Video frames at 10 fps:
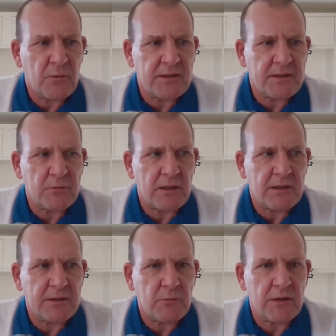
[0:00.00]

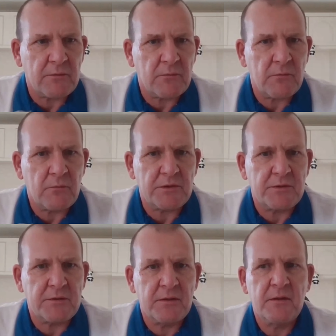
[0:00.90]
2021
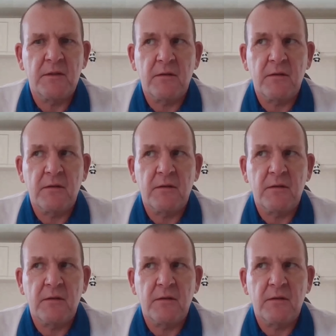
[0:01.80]
was,